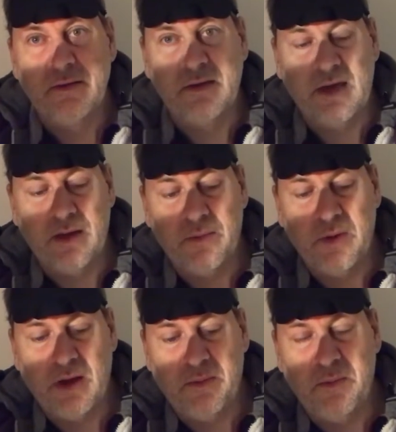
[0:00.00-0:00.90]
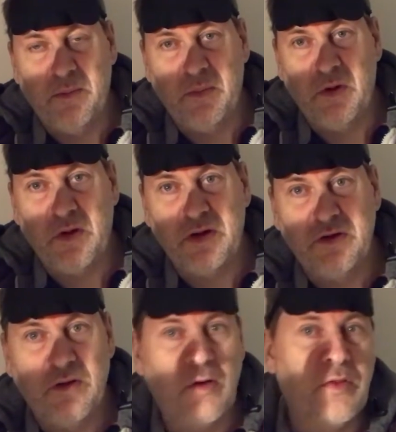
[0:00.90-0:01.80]
Okay, I'm not going to
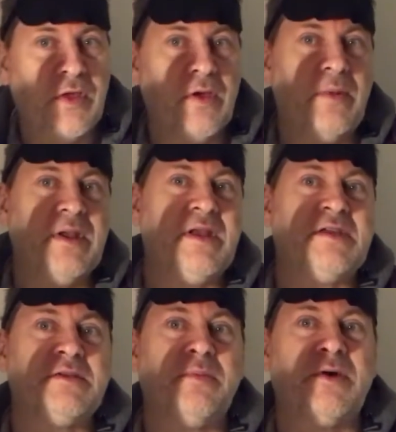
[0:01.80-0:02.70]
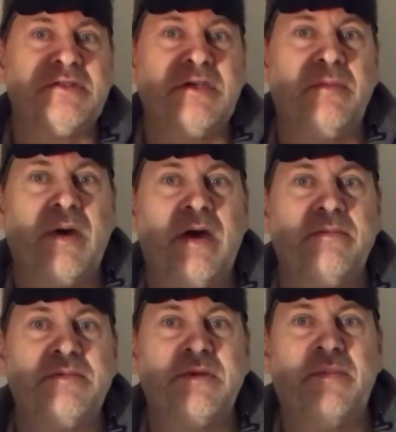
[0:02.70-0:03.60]
do the whole thing on meditation posture, but
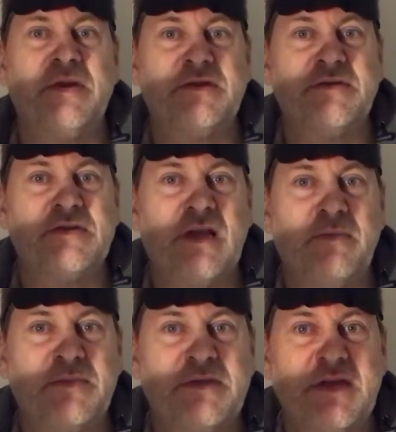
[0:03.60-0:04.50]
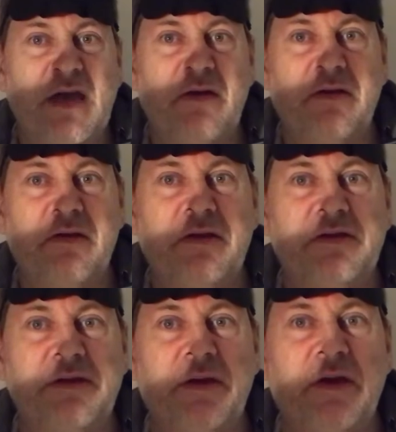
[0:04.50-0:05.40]
I'm a bit too slumped down. You need
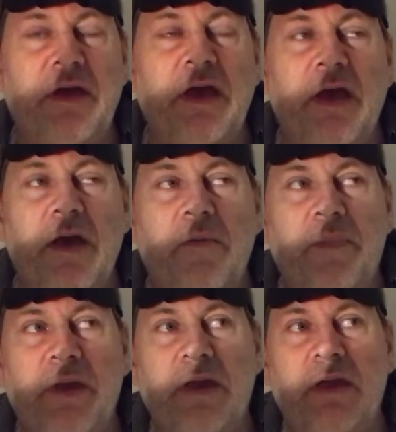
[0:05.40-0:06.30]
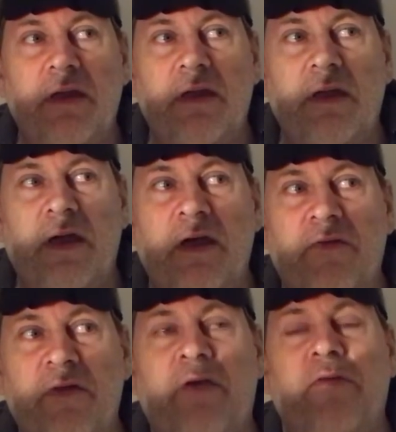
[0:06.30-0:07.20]
to be
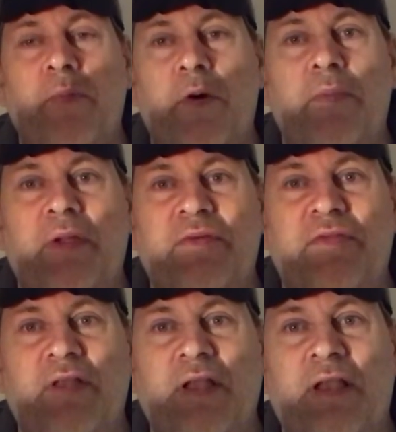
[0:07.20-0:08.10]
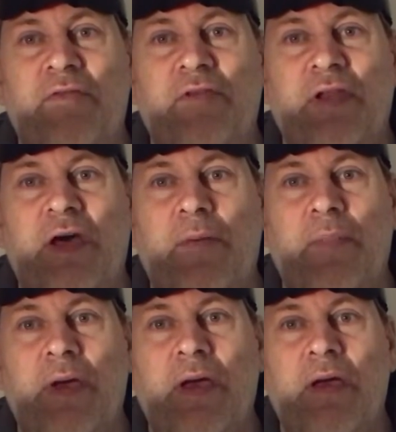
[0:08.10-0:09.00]
have your bottom lift, lifted up,
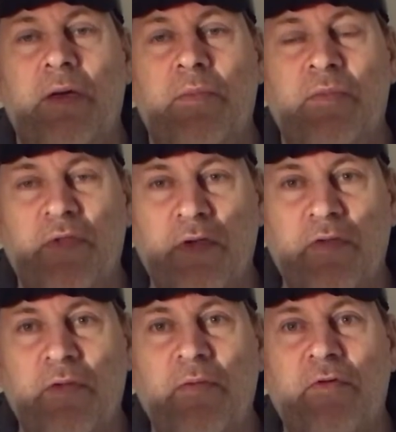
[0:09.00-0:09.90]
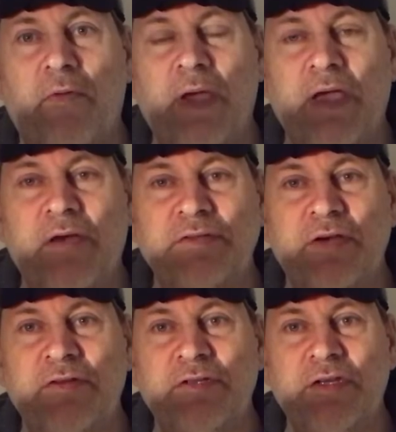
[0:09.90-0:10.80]
um, so some of your weight goes
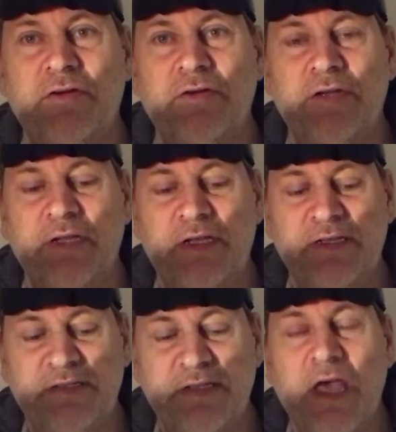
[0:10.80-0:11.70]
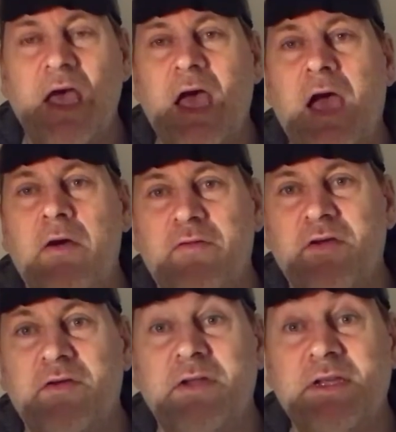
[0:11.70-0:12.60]
onto your knees. However,
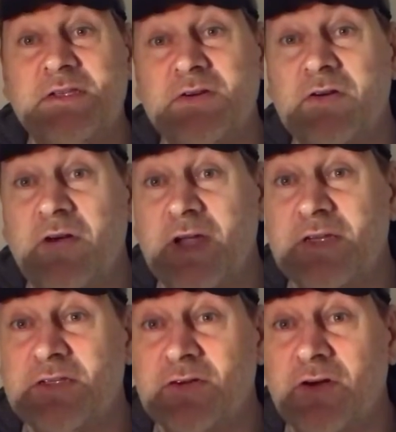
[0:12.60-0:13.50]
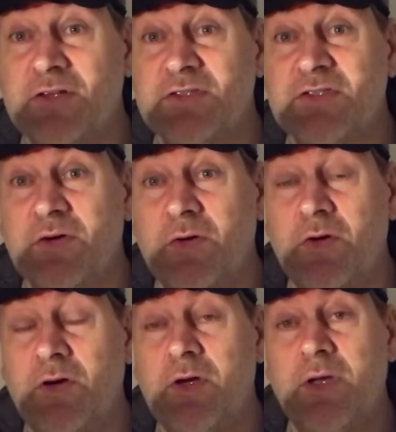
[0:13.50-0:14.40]
your knees are arranged crossed
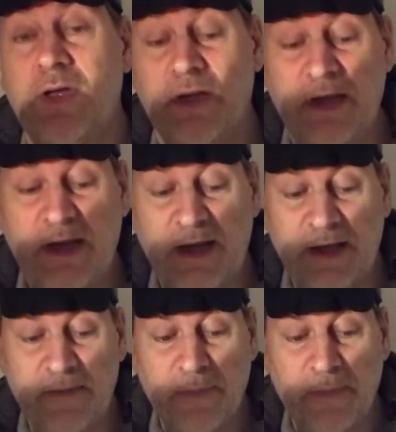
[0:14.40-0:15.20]
or kneeling.